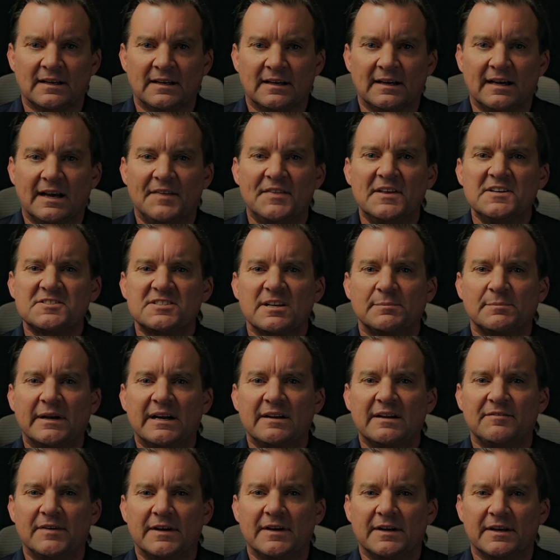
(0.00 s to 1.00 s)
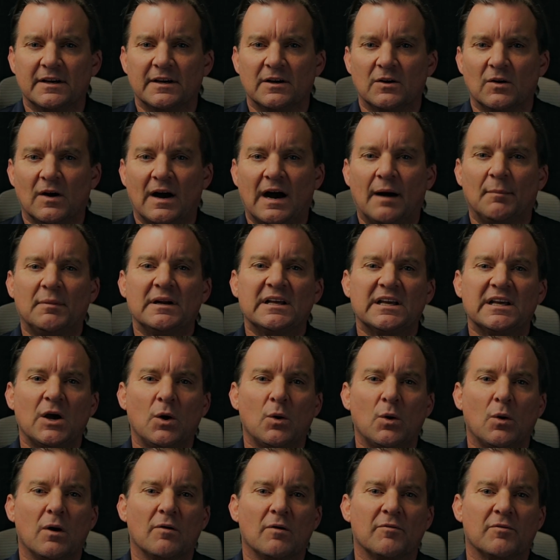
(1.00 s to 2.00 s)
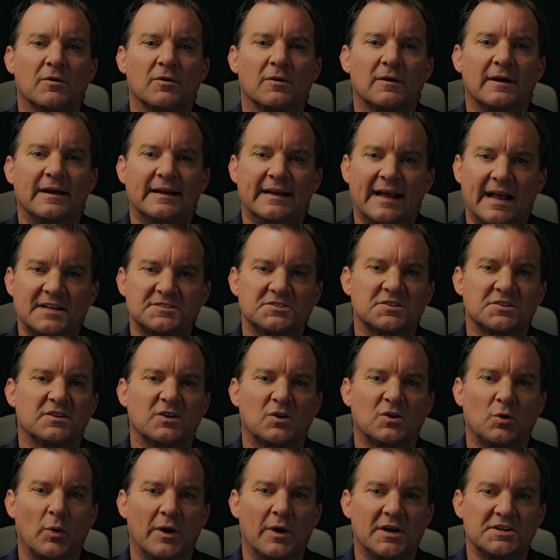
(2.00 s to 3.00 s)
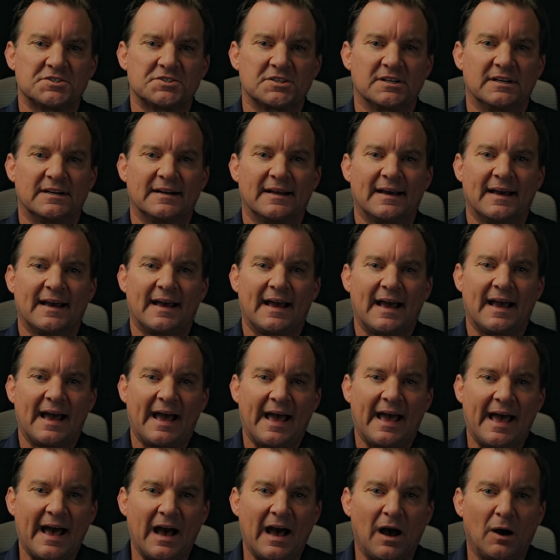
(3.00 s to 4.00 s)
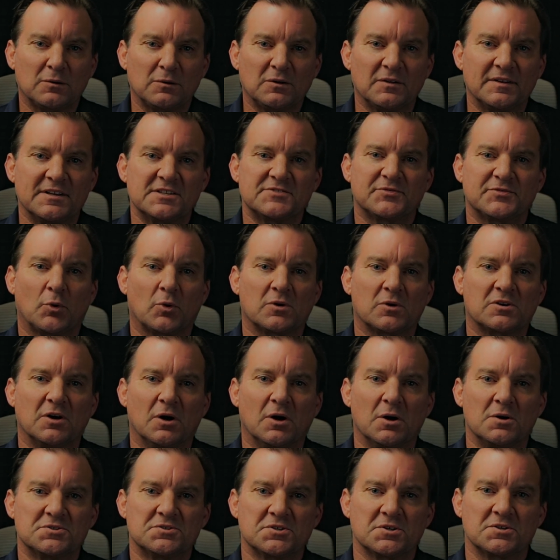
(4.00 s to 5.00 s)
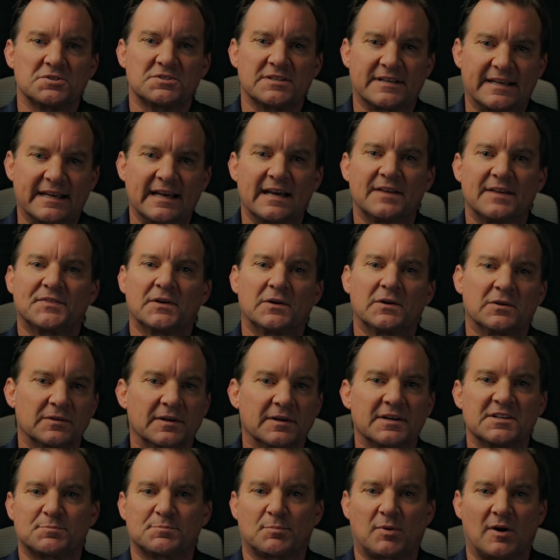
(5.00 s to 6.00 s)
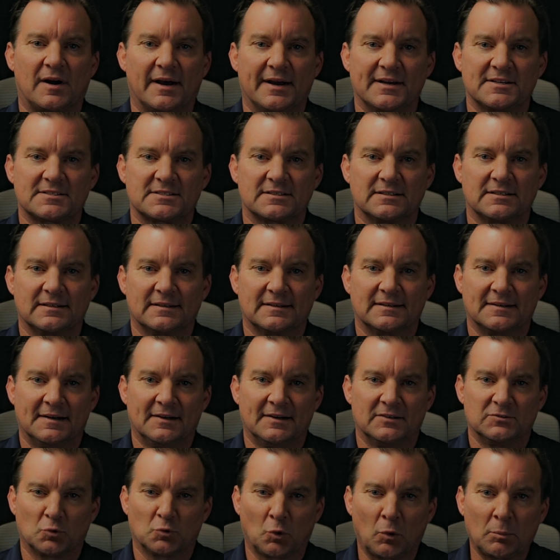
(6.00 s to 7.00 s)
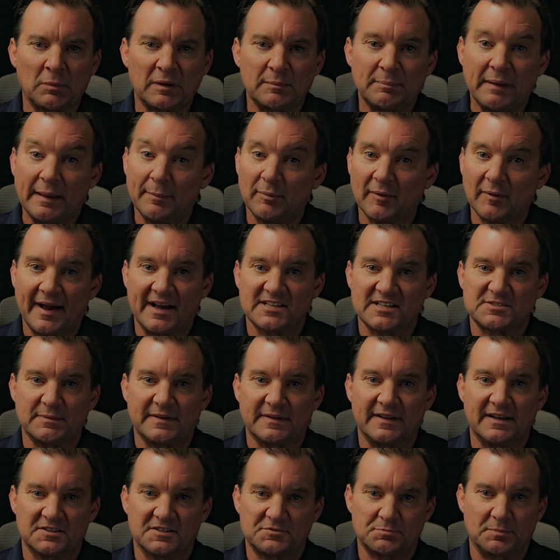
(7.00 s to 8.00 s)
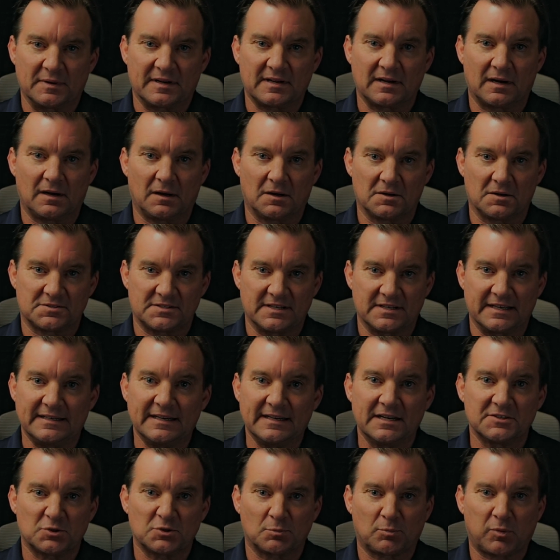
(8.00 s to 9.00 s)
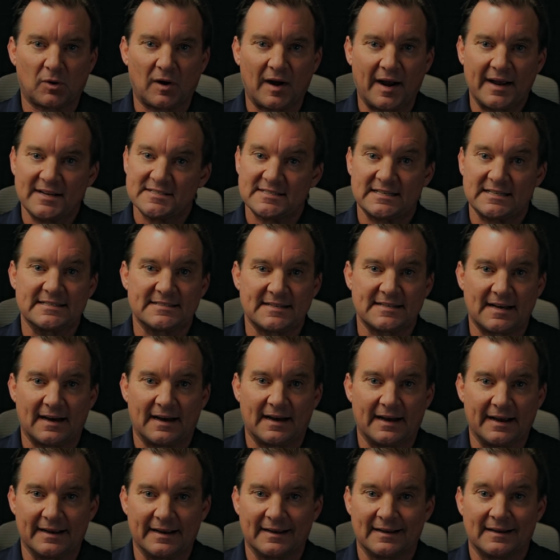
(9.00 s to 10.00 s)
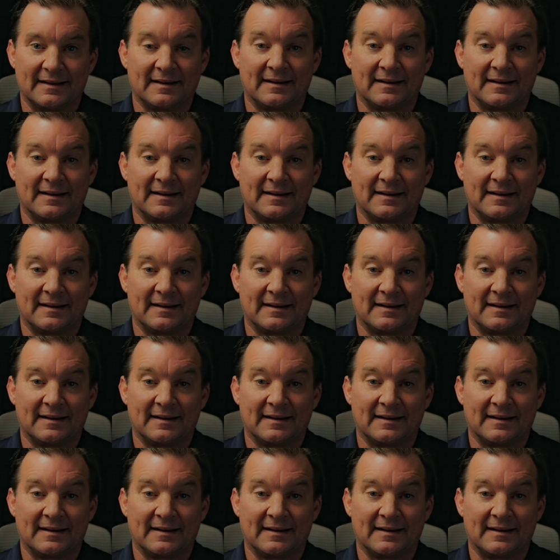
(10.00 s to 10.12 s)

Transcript: In this updated video, I'm going to go over and answer the question, how do these foreclosures get their list price? Normally people ask me this because the initial price is high.